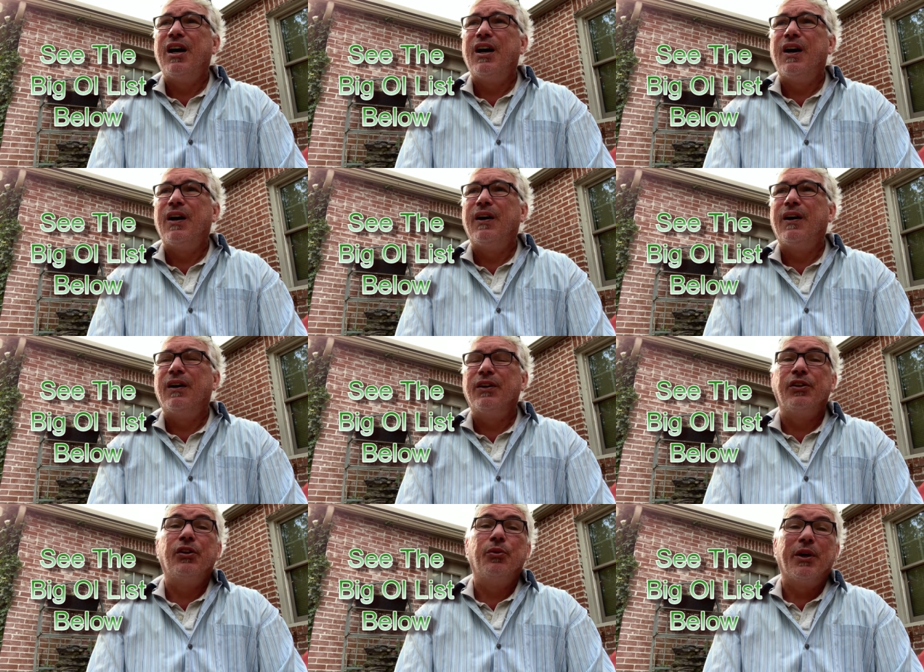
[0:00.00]
uh,
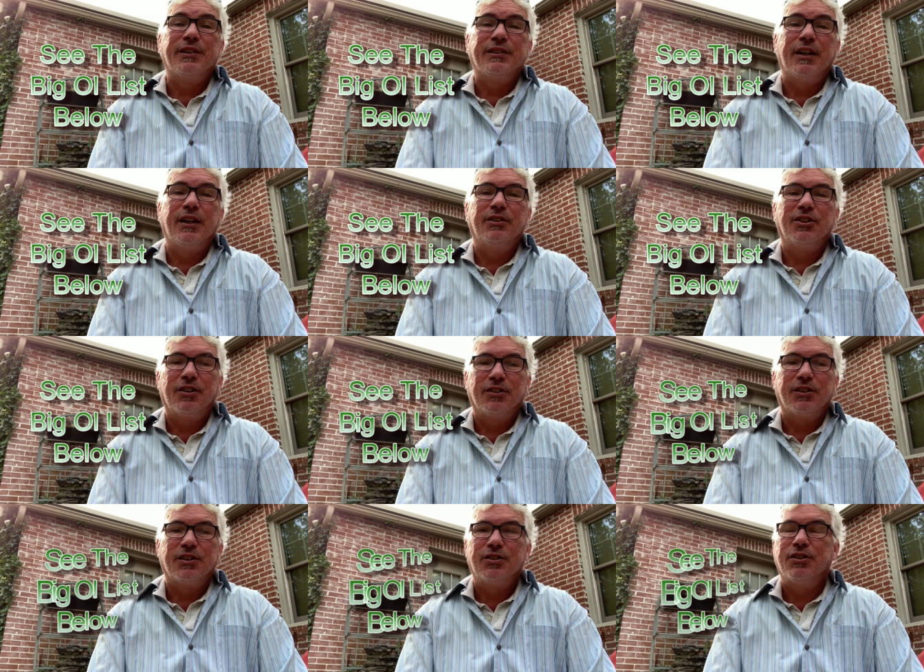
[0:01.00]
U S A
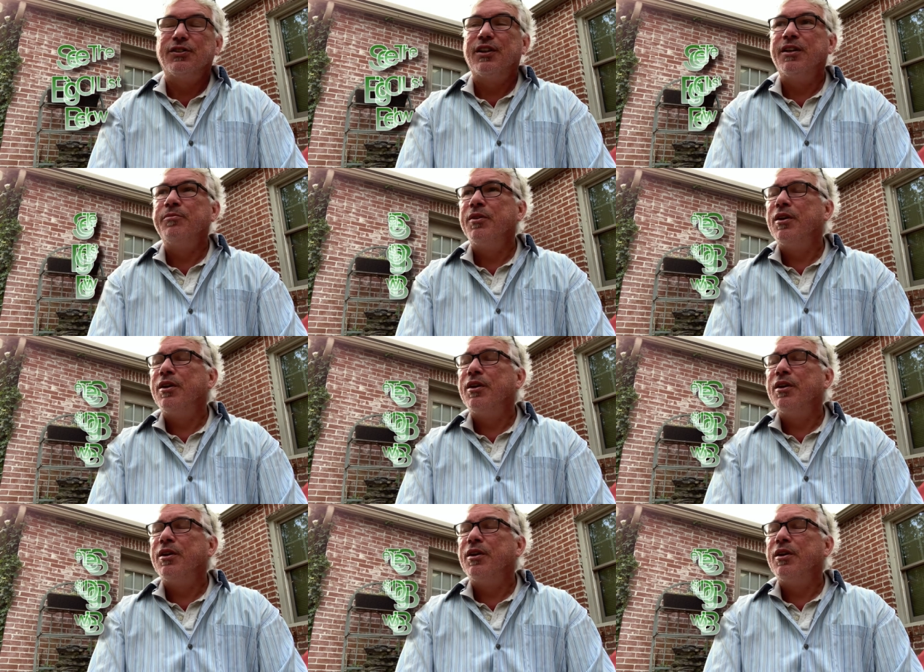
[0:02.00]
channels, I should say.